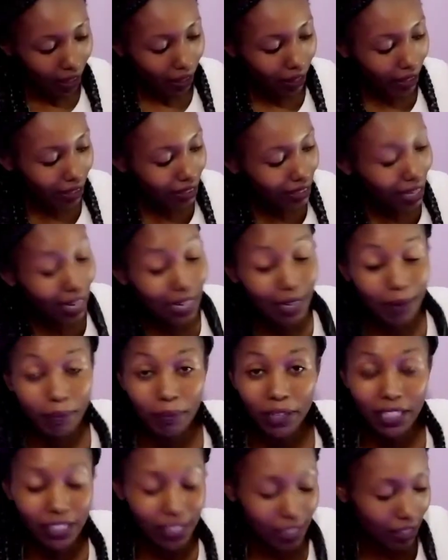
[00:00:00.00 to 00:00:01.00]
There's a
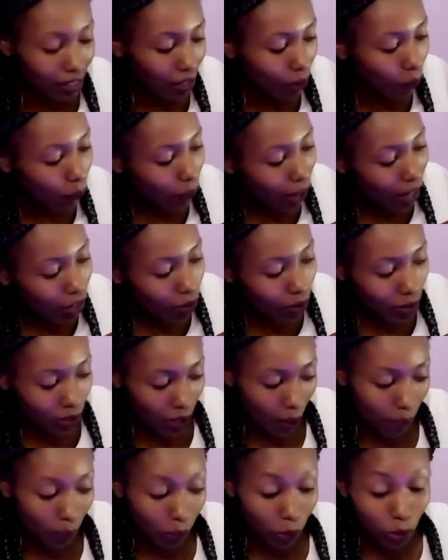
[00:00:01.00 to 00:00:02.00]
limit where you're
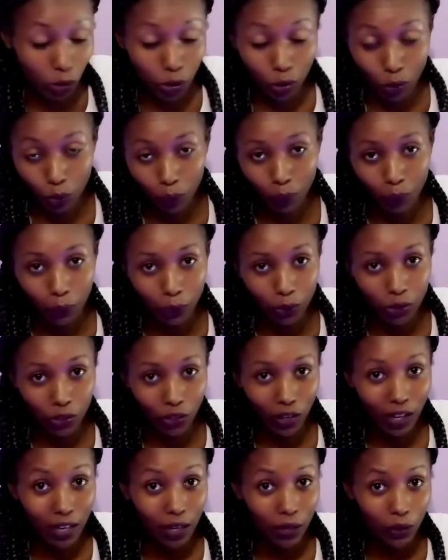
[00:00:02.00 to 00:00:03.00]
supposed to put
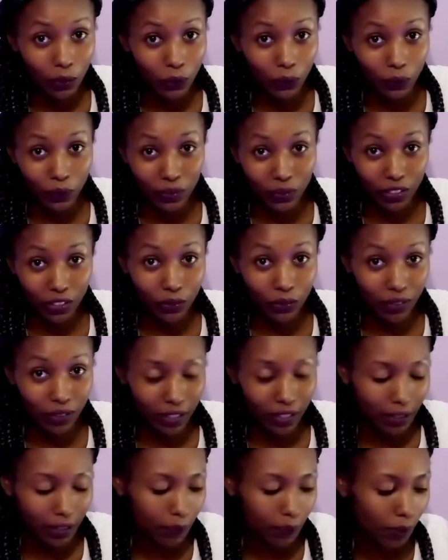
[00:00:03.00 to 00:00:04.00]
your
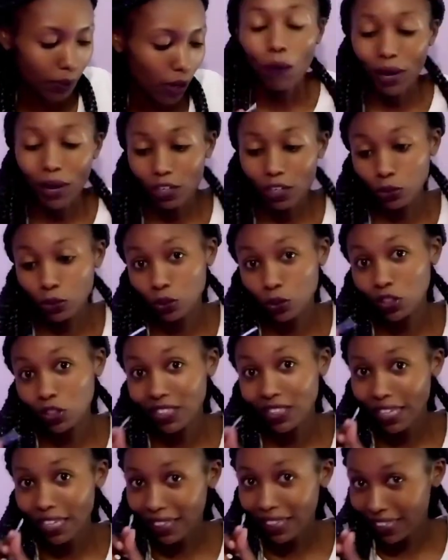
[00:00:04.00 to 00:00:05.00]
urine. While you're
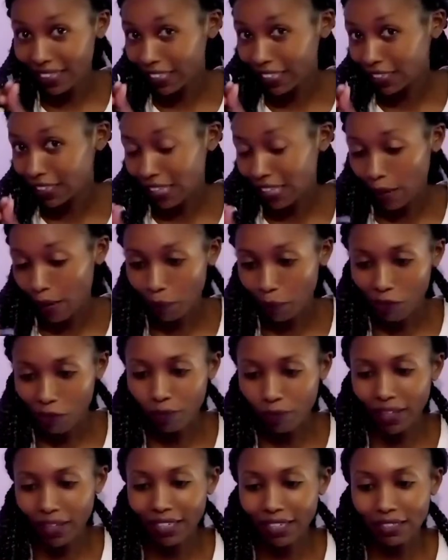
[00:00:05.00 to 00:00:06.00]
using this type of
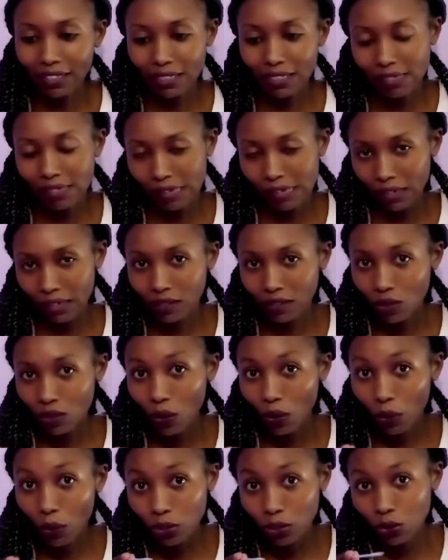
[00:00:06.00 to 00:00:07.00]
pregnancy test,
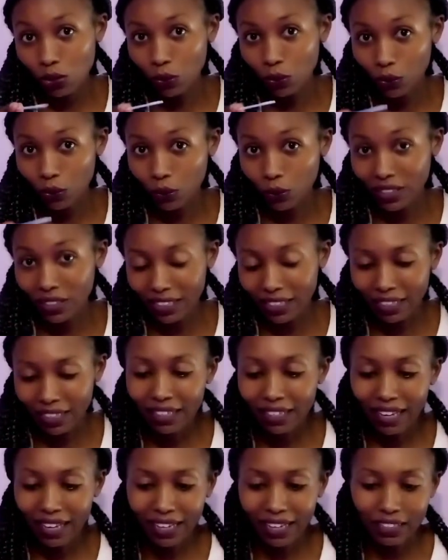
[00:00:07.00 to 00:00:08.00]
what you're
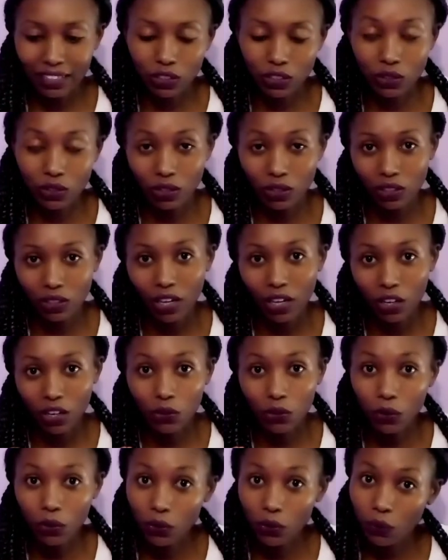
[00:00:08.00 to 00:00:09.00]
using is
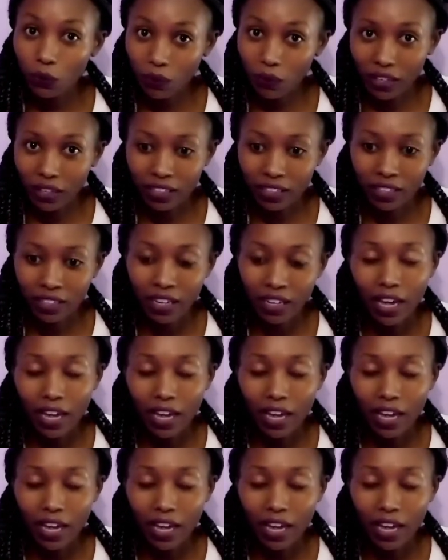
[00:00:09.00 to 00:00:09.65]
your urine.